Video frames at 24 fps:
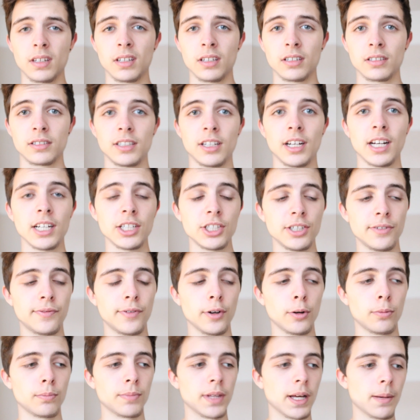See, I actually
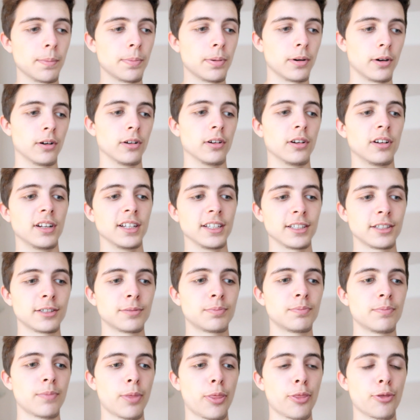filmed that part
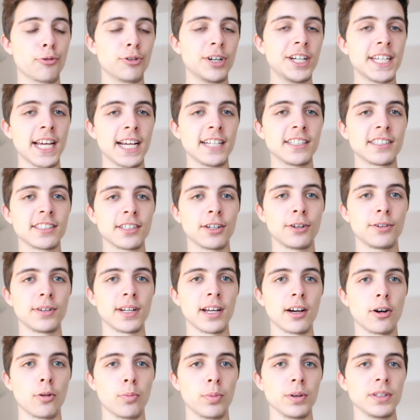like 3 days ago
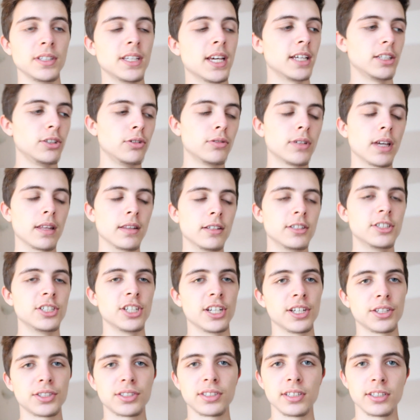now, but yeah, you get the
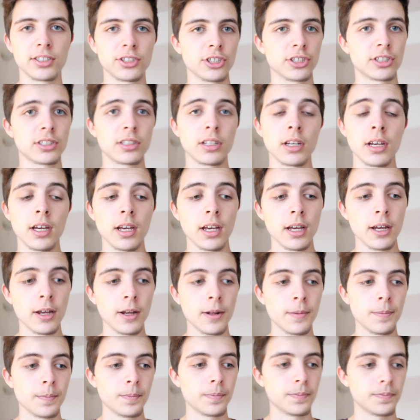gist. It's just
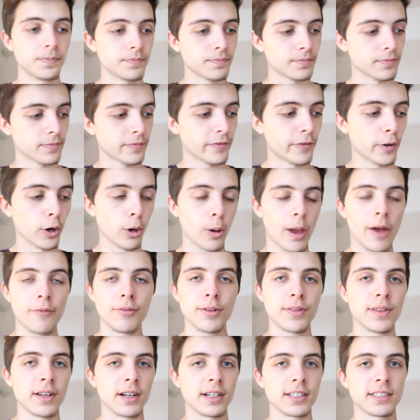follow
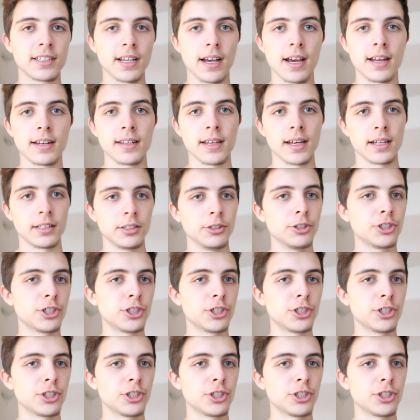everything I said and you